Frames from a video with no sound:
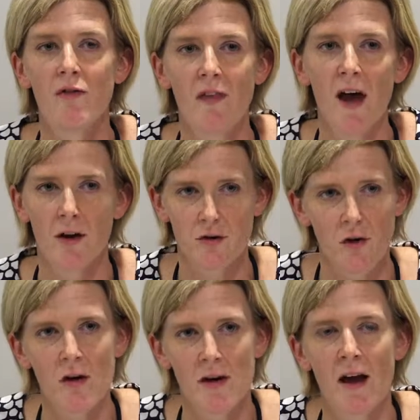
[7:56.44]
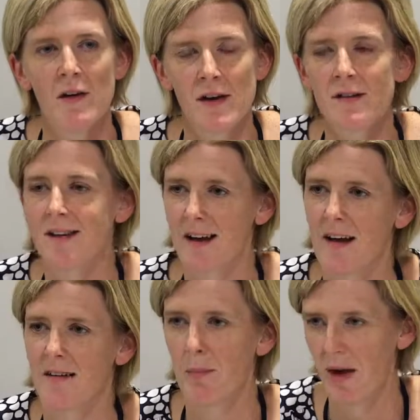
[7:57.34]
That drug now needs to
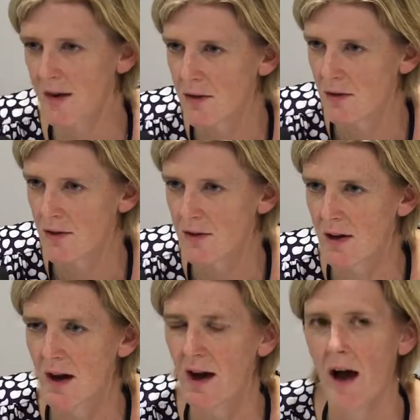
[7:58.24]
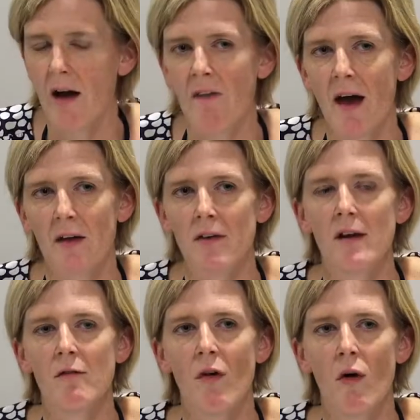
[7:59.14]
get to patients, and that
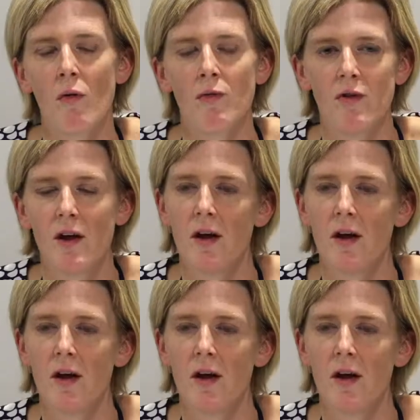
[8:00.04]
involves